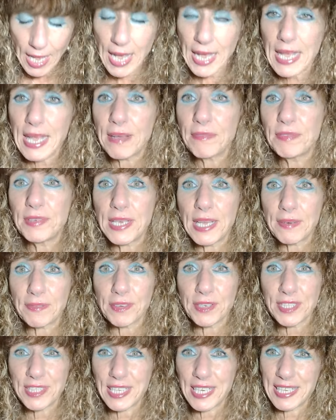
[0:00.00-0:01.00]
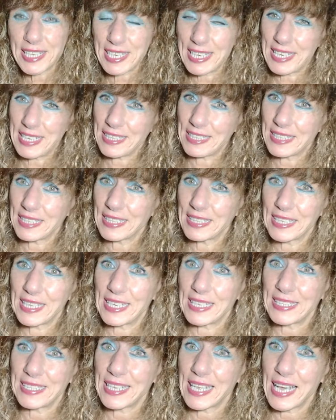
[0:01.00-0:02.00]
I have never done anything
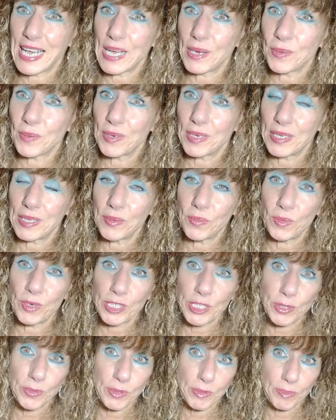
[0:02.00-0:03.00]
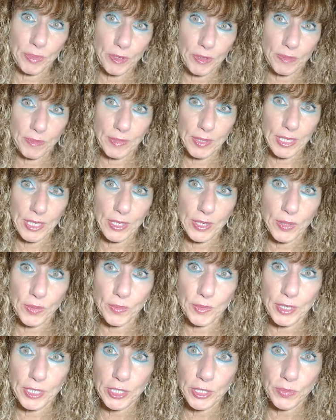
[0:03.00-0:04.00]
like that, which would put, you know,
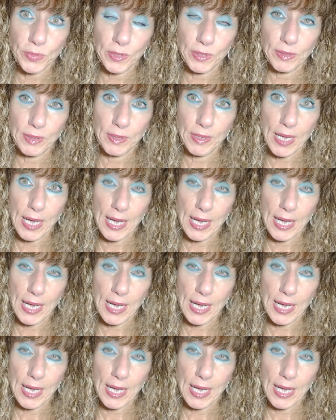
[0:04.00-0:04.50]
which would